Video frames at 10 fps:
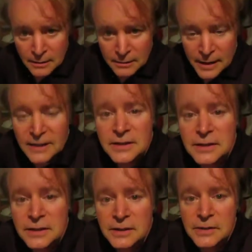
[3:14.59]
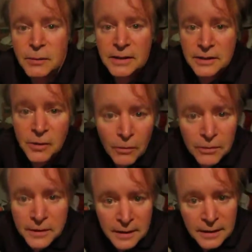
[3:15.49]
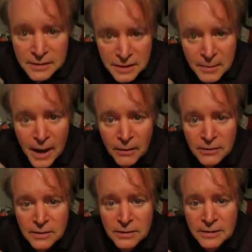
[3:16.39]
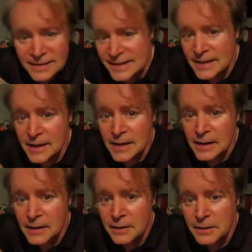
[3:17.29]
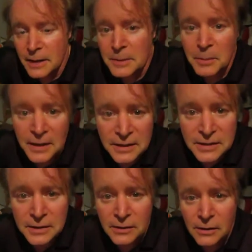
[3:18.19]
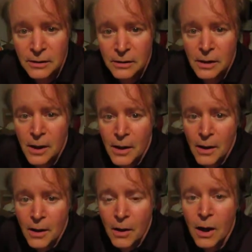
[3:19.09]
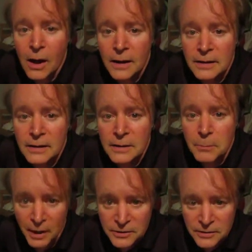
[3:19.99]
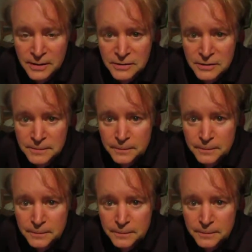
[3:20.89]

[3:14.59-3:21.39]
this is what this whole thing is about. This CD that I'll be placing on BART trains.